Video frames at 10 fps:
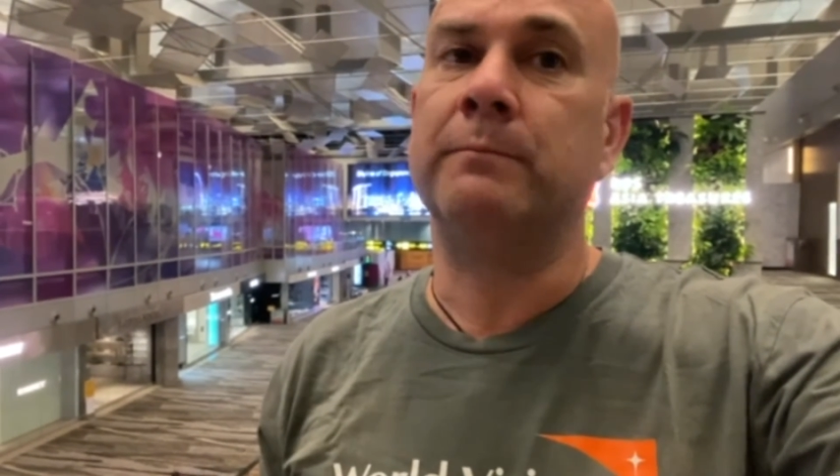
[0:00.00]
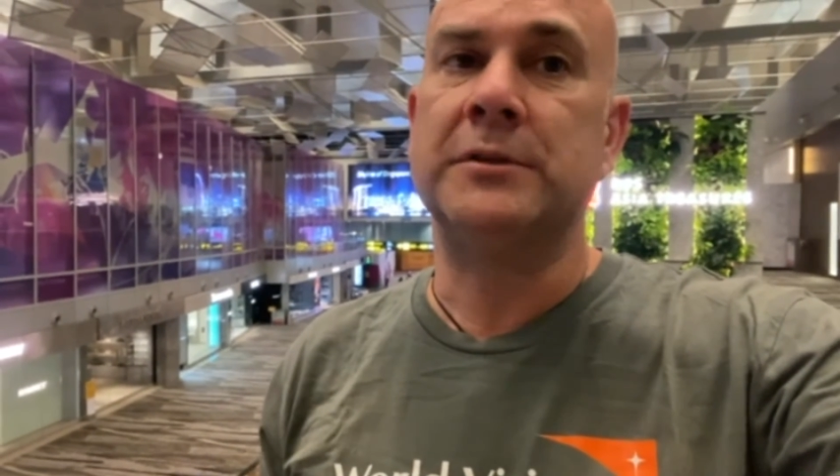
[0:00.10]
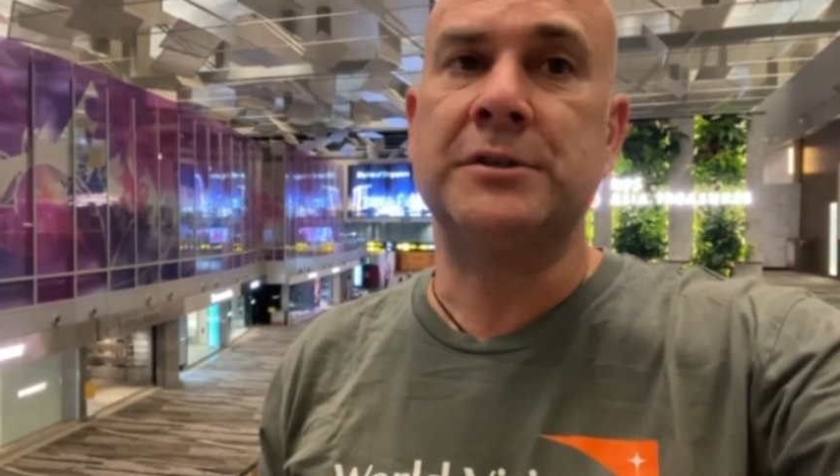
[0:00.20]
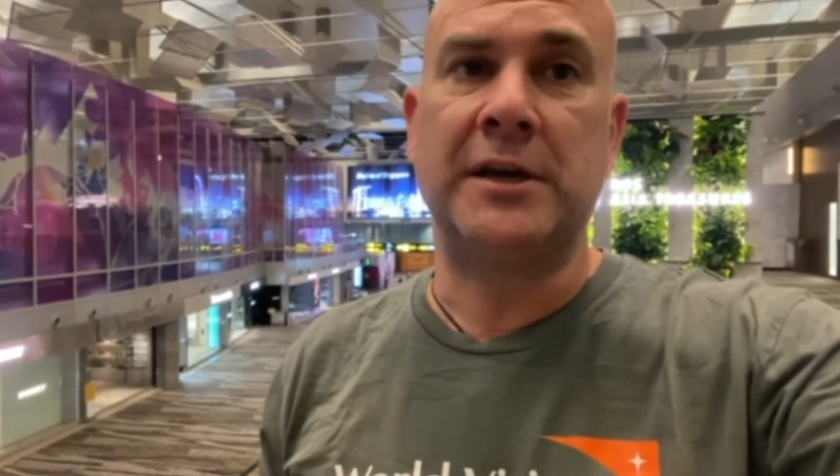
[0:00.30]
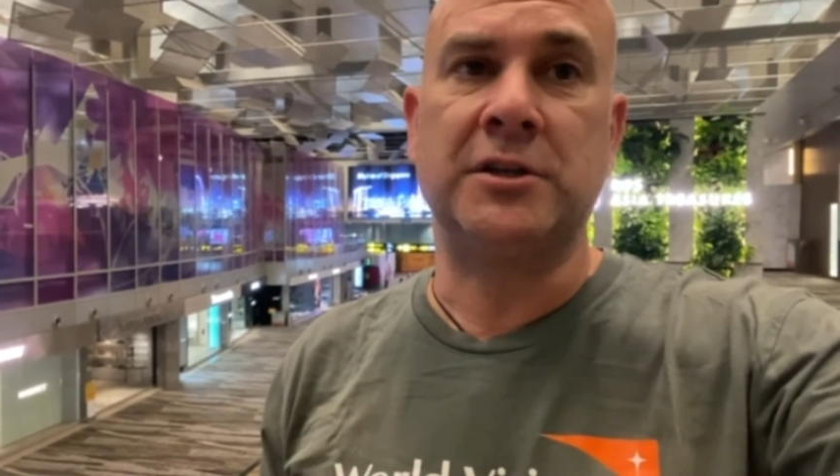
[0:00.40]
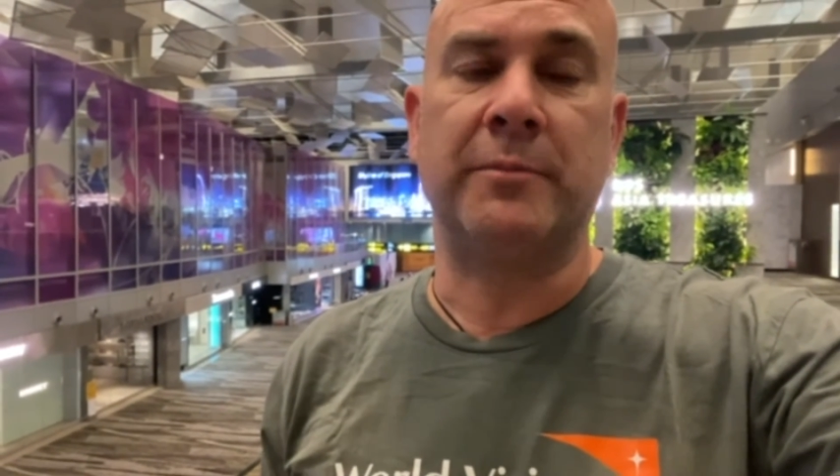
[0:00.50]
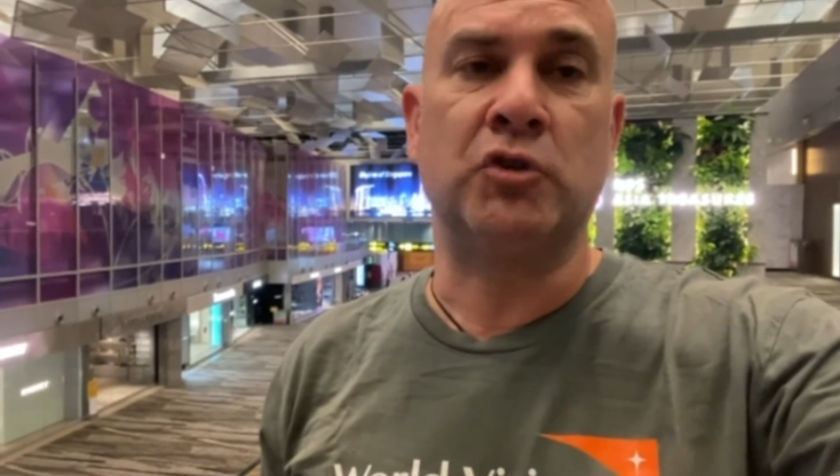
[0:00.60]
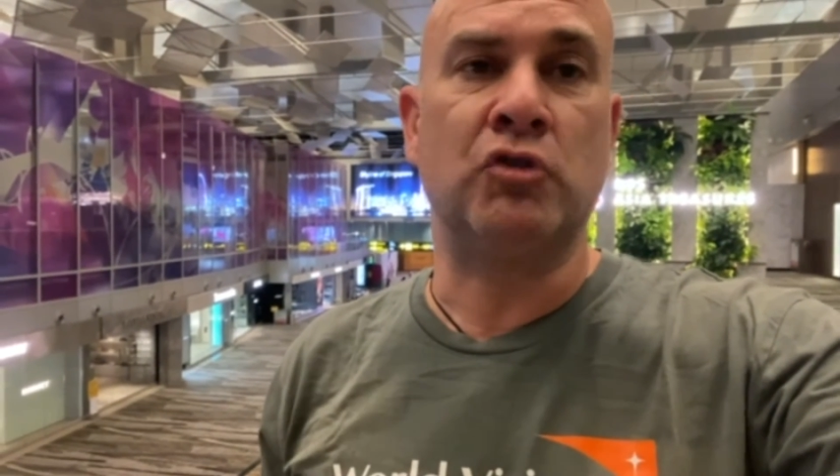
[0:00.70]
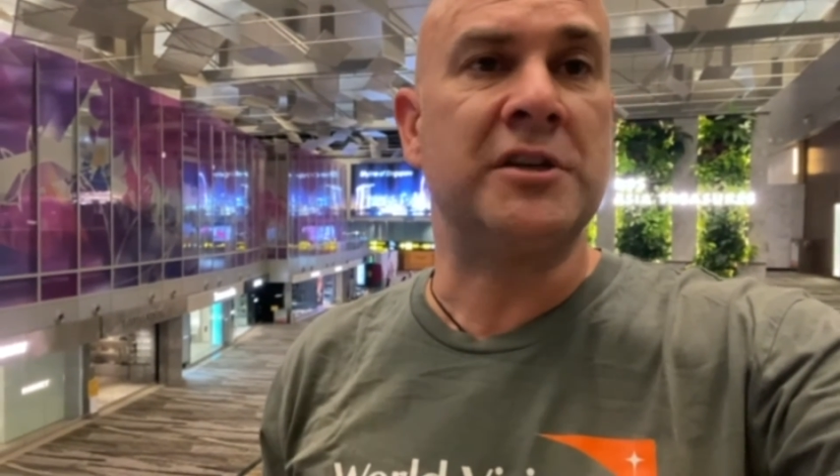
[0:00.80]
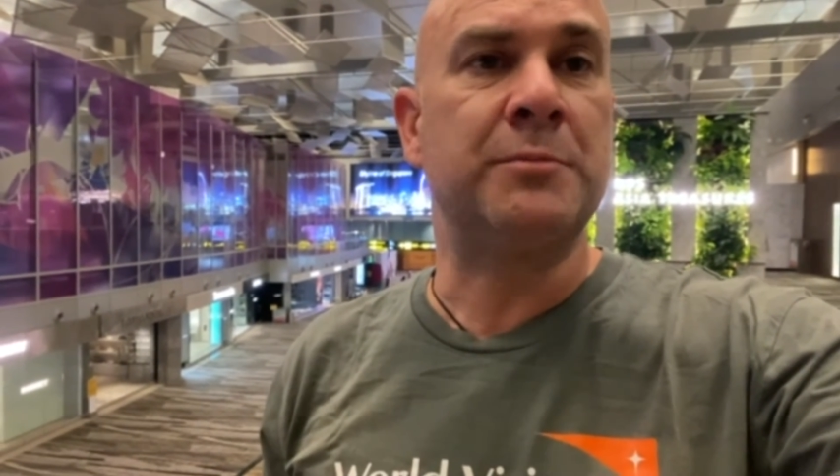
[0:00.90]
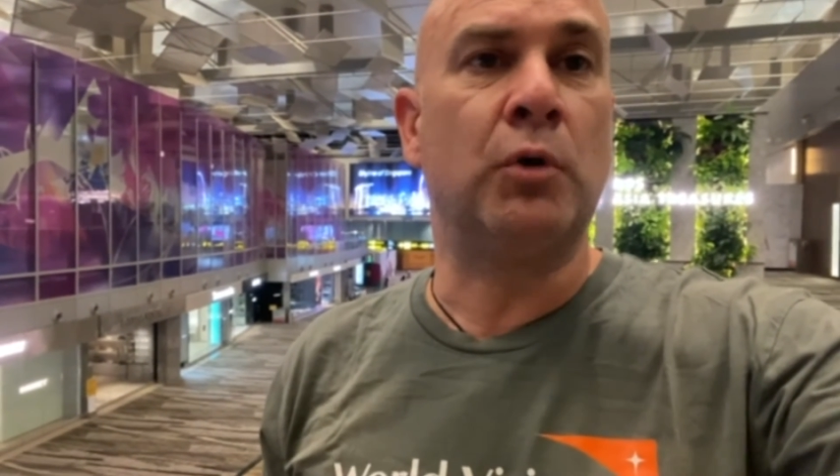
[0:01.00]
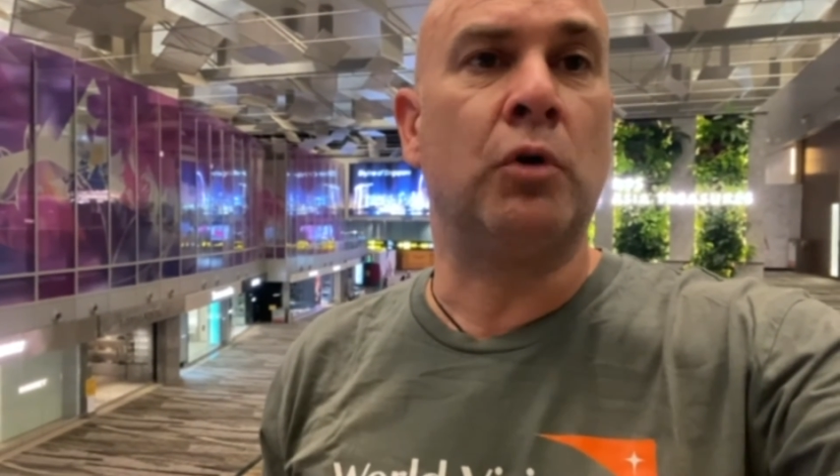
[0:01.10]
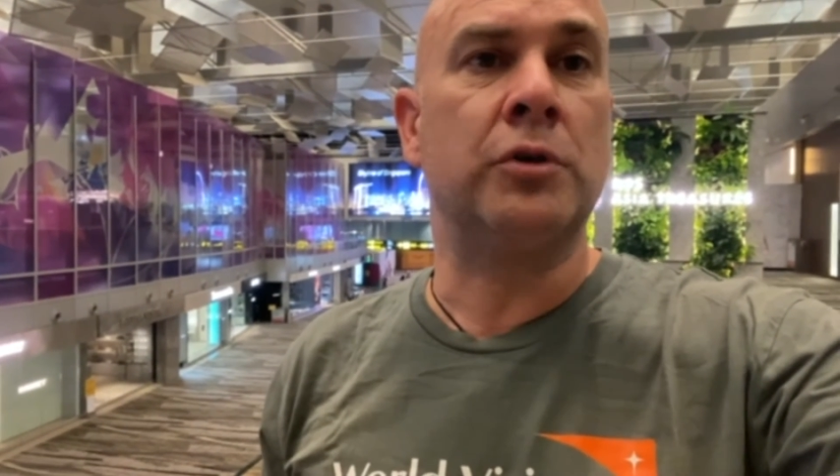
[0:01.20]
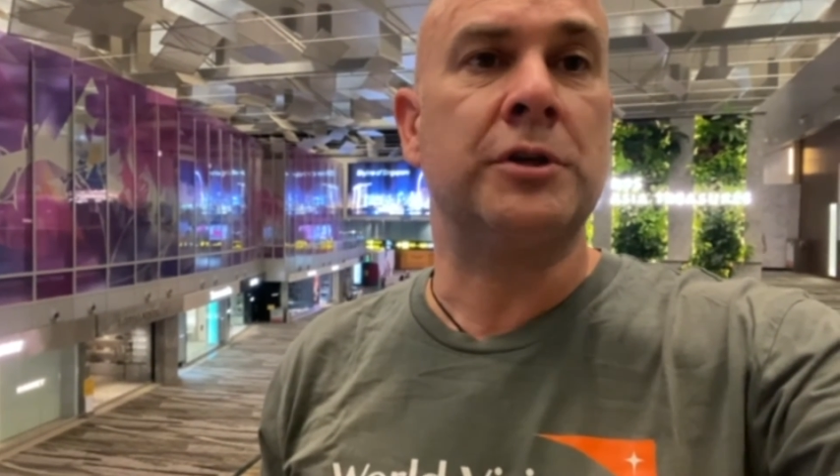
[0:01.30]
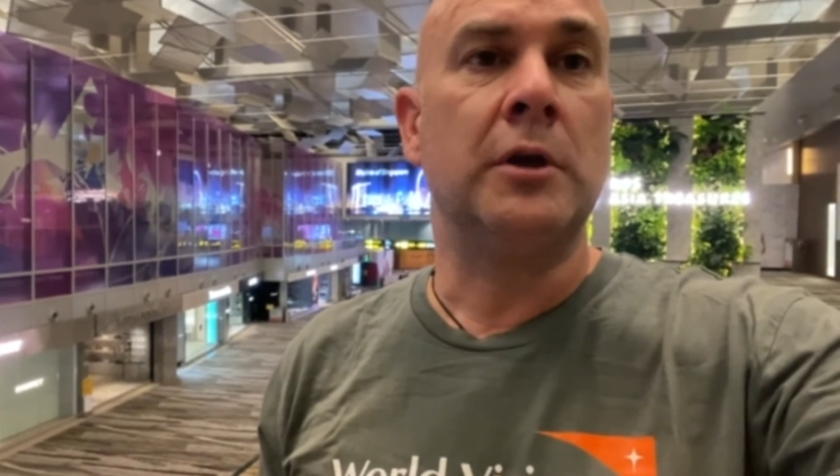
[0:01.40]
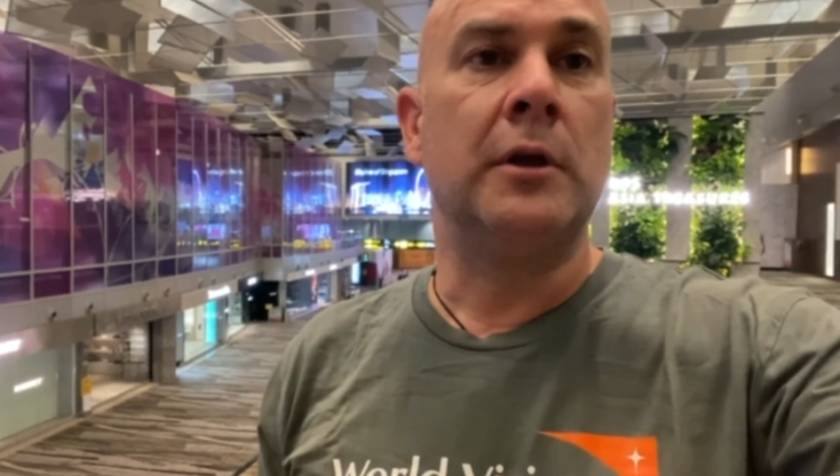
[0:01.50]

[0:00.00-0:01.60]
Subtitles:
set up the transport,